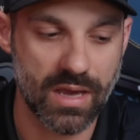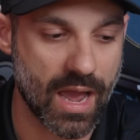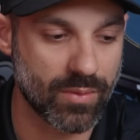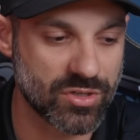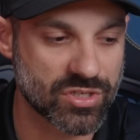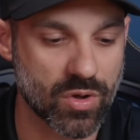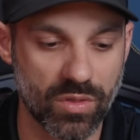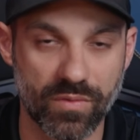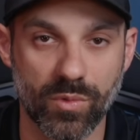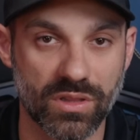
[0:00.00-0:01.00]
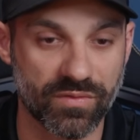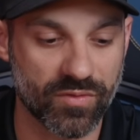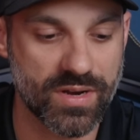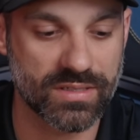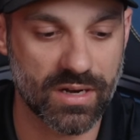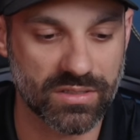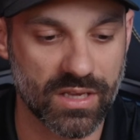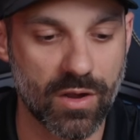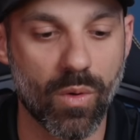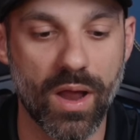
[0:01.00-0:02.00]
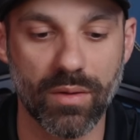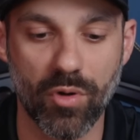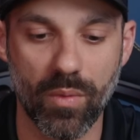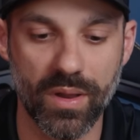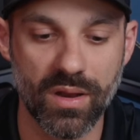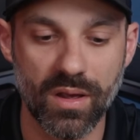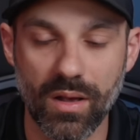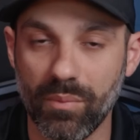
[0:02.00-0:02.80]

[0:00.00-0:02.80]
I would just go with the freeze, and I'll tell you why in a moment.